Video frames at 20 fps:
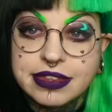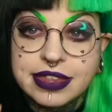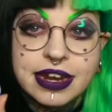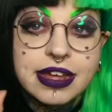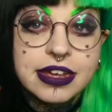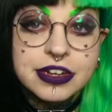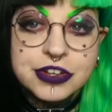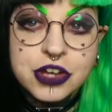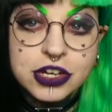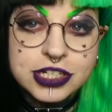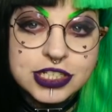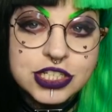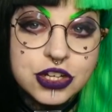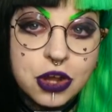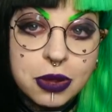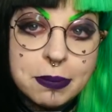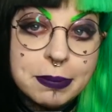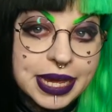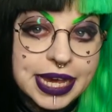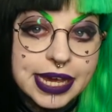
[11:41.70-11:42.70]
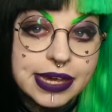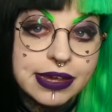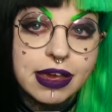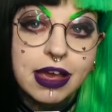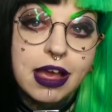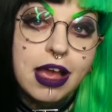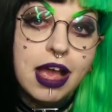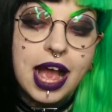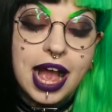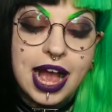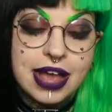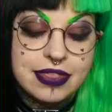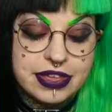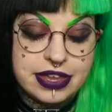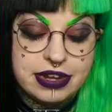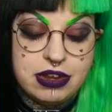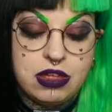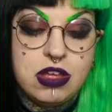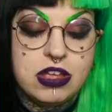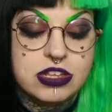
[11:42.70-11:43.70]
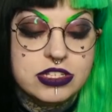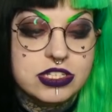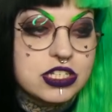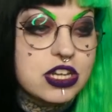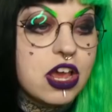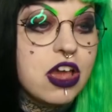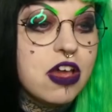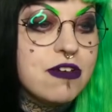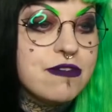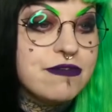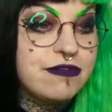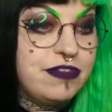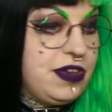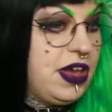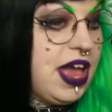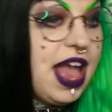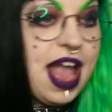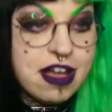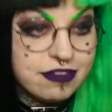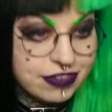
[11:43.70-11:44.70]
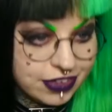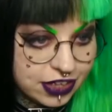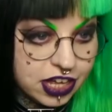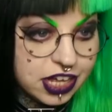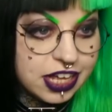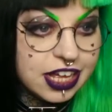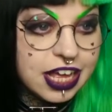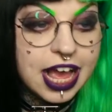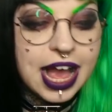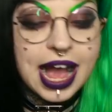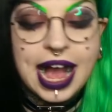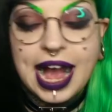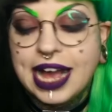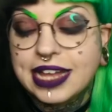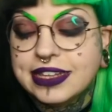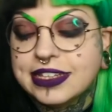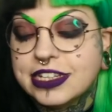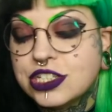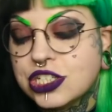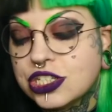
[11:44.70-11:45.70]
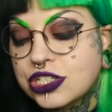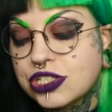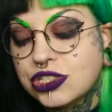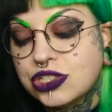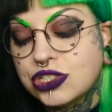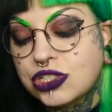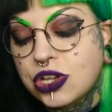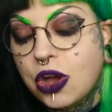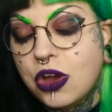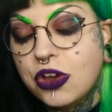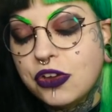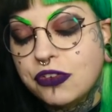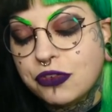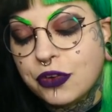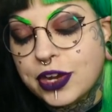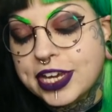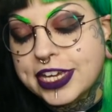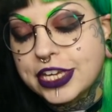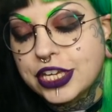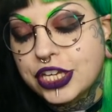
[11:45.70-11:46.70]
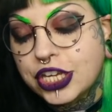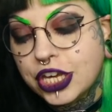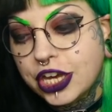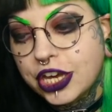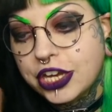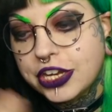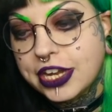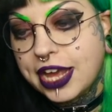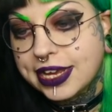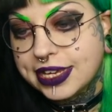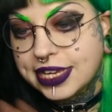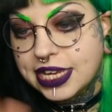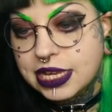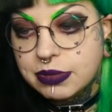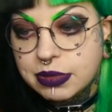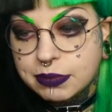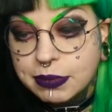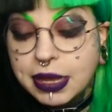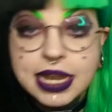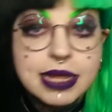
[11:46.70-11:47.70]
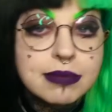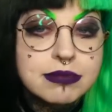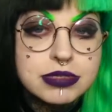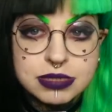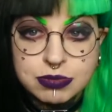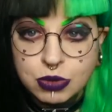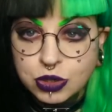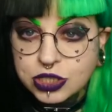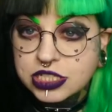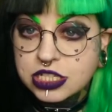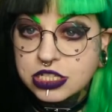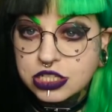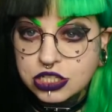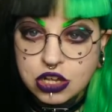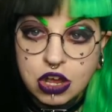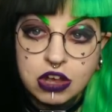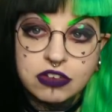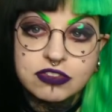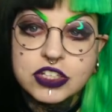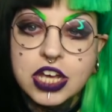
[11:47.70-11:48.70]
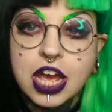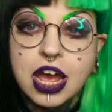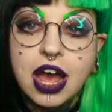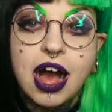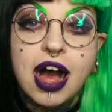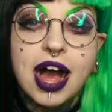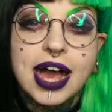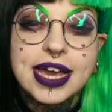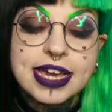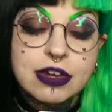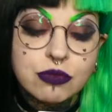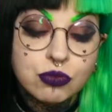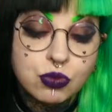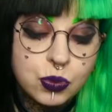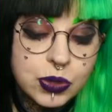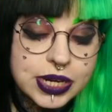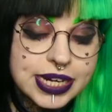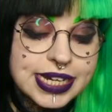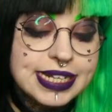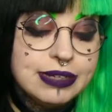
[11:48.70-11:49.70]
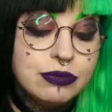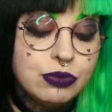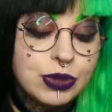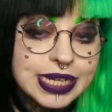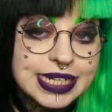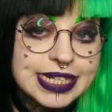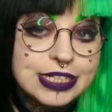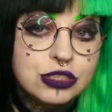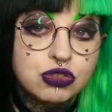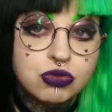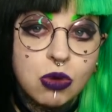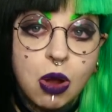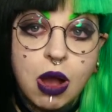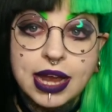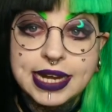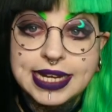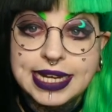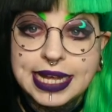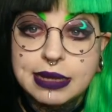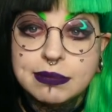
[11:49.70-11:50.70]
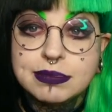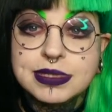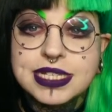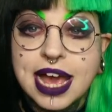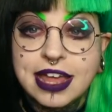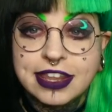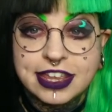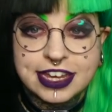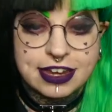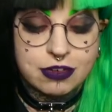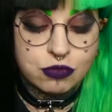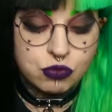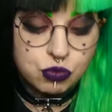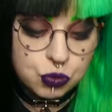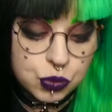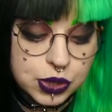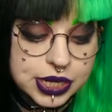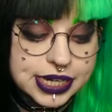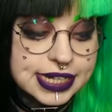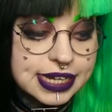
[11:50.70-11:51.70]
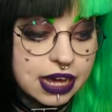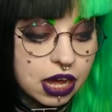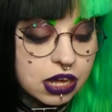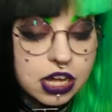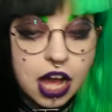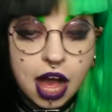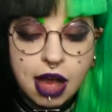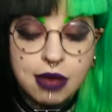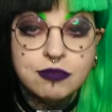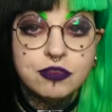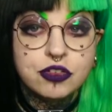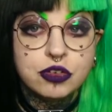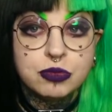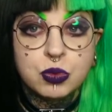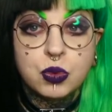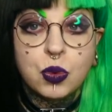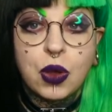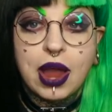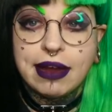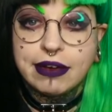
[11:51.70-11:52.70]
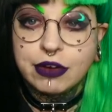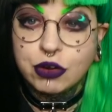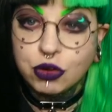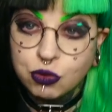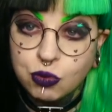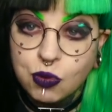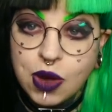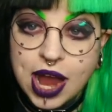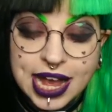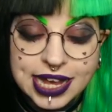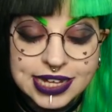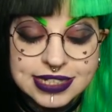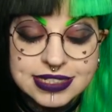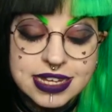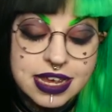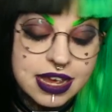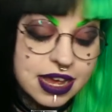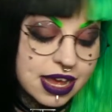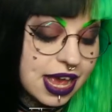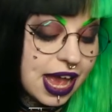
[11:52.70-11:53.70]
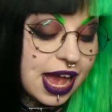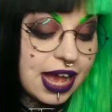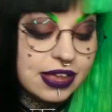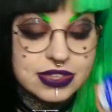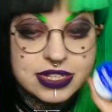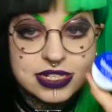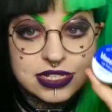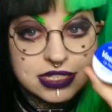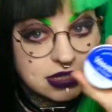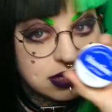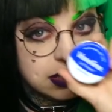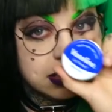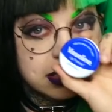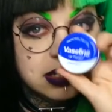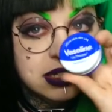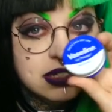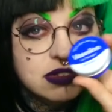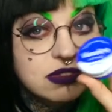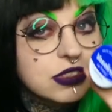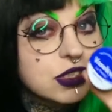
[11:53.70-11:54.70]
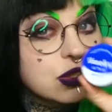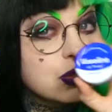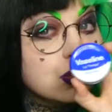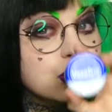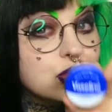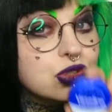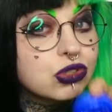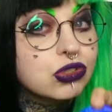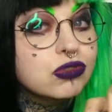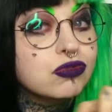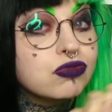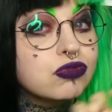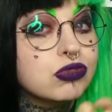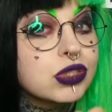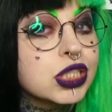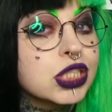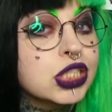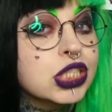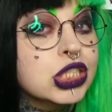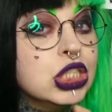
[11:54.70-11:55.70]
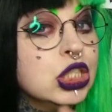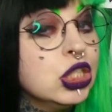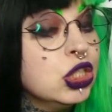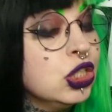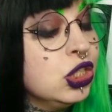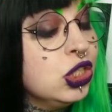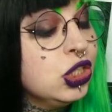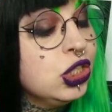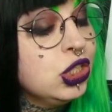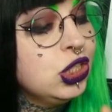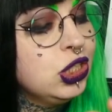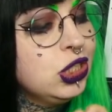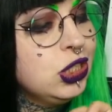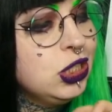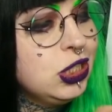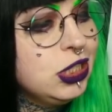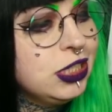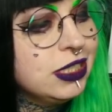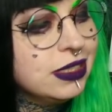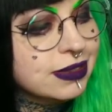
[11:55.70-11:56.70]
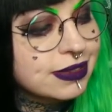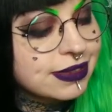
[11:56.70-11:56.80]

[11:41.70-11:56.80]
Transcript: They're like 99p and they last forever. And they're just so freaking good at keeping my lips moist and soft. I get really, really dry lips and they get really uncomfortable and cracked. And this stuff is so freaking good.